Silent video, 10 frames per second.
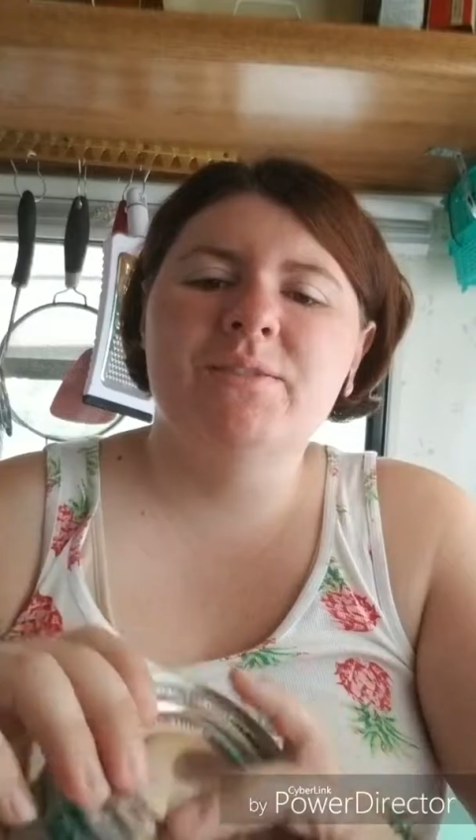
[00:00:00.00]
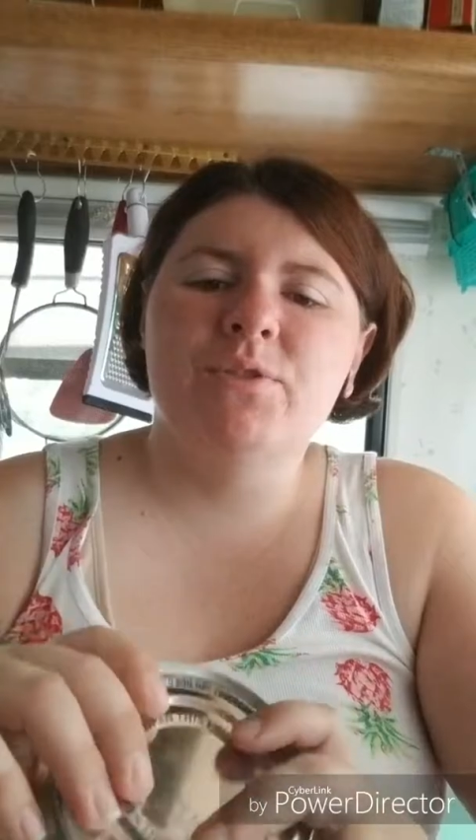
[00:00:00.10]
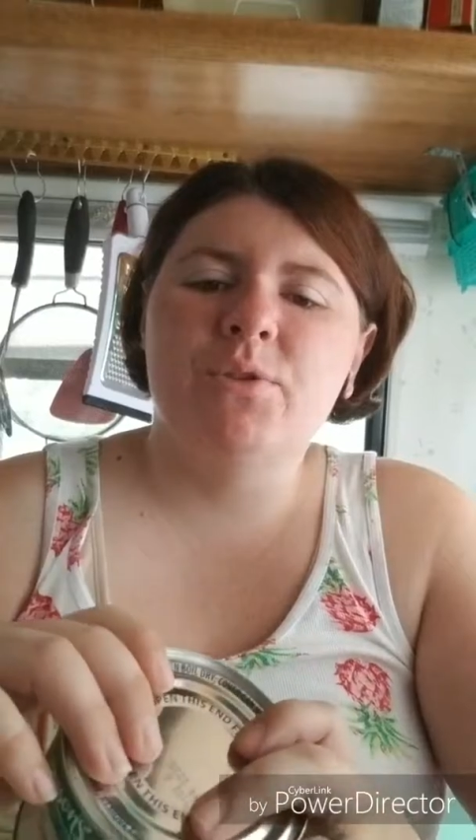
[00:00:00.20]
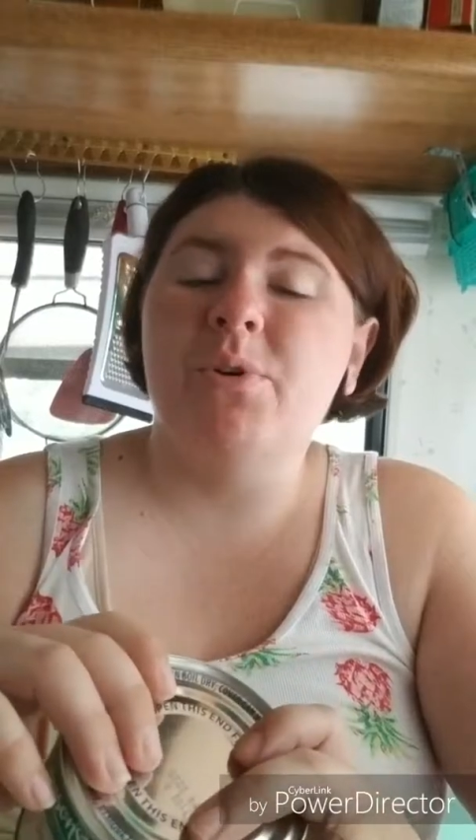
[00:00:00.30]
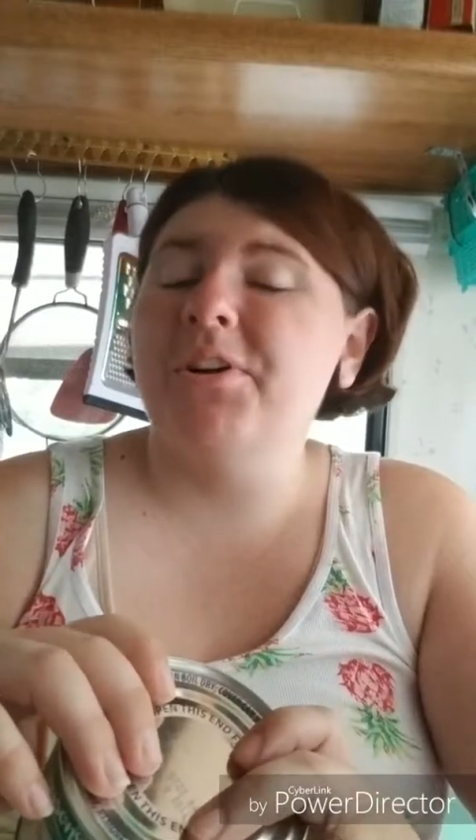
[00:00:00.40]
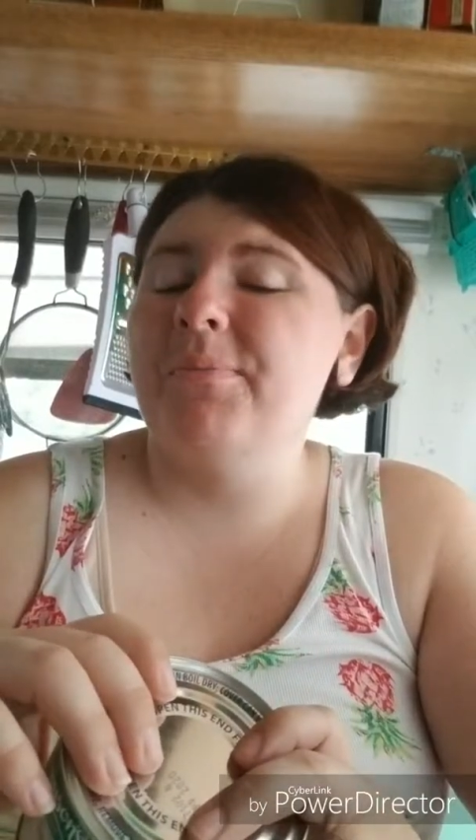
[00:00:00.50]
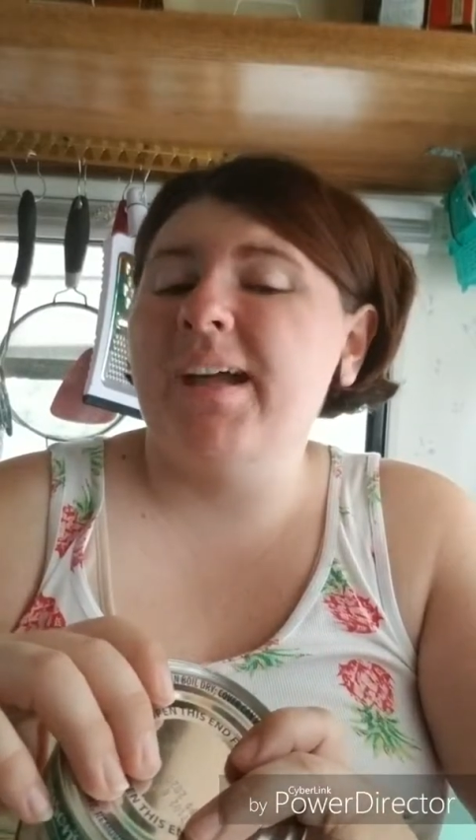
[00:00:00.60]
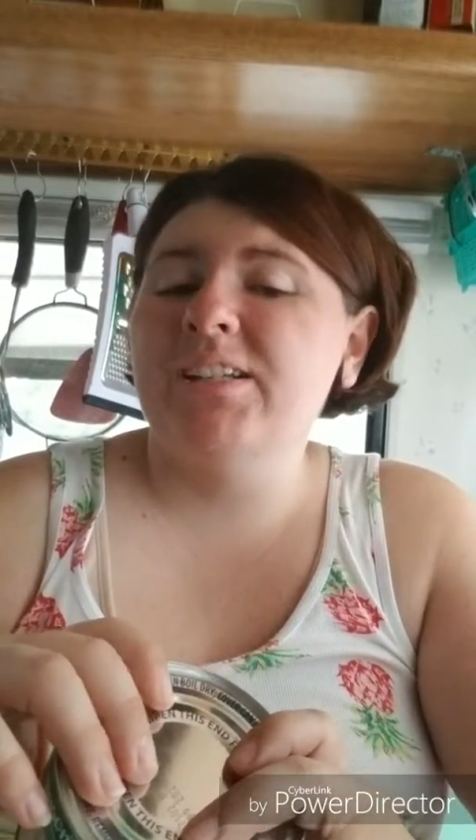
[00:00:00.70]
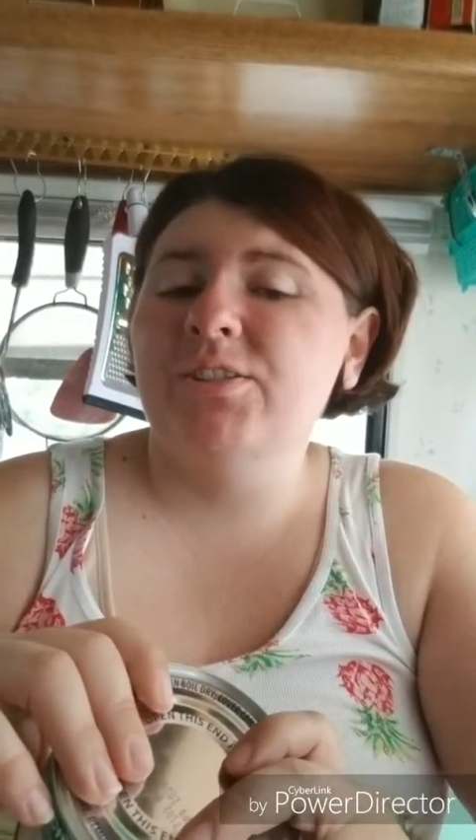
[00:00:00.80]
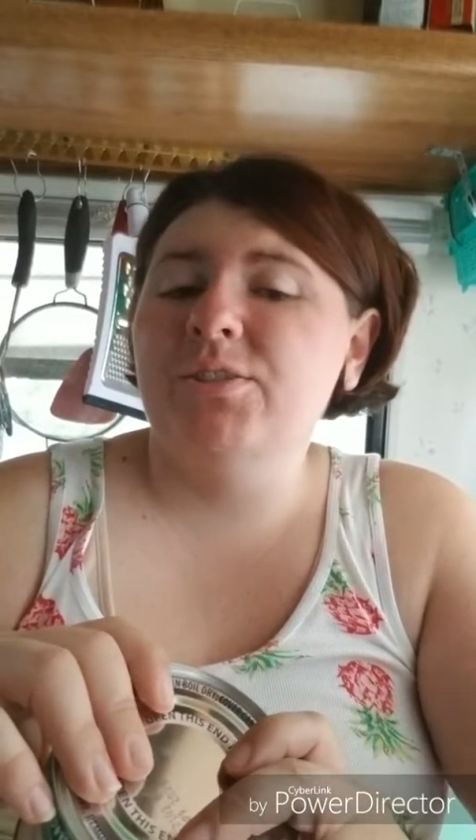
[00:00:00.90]
so welcome
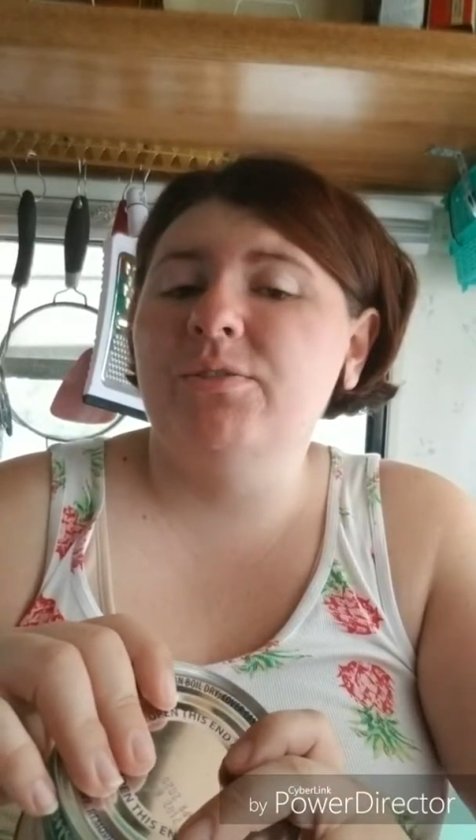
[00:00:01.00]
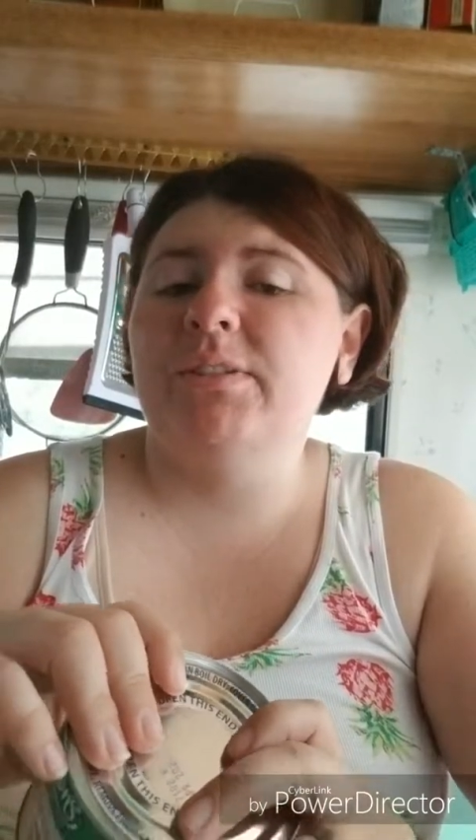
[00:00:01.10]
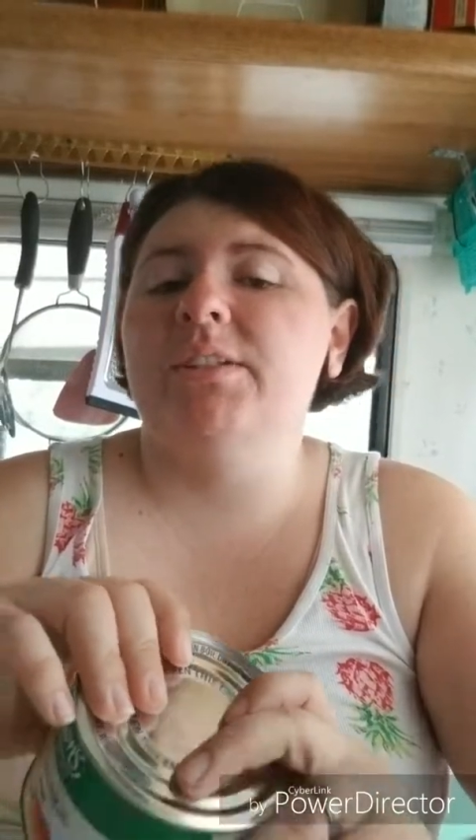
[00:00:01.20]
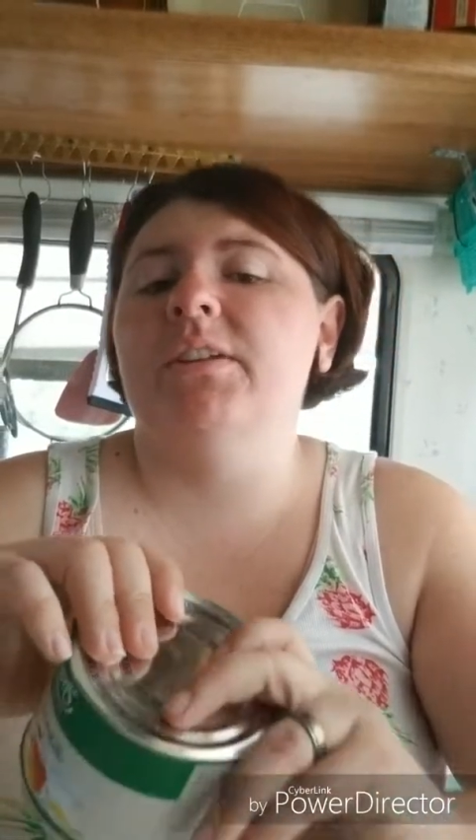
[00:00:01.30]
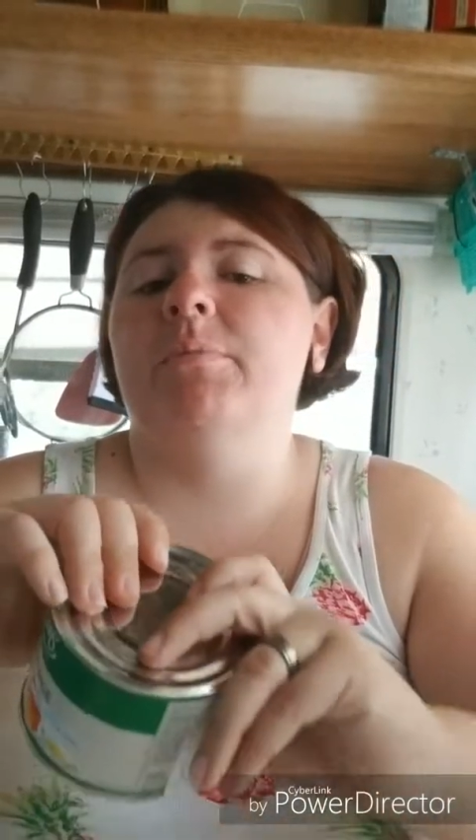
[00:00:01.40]
back to another